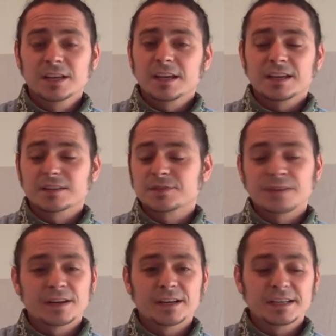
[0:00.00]
and it's
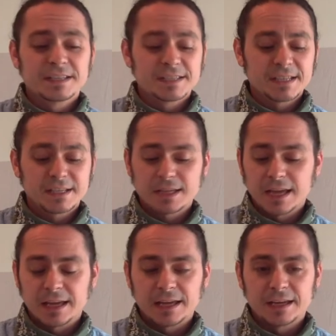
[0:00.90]
very easy,
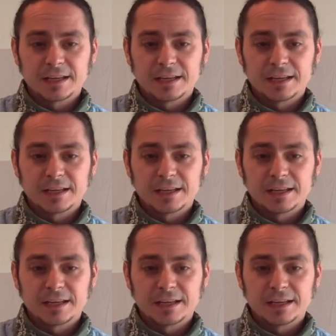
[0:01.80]
and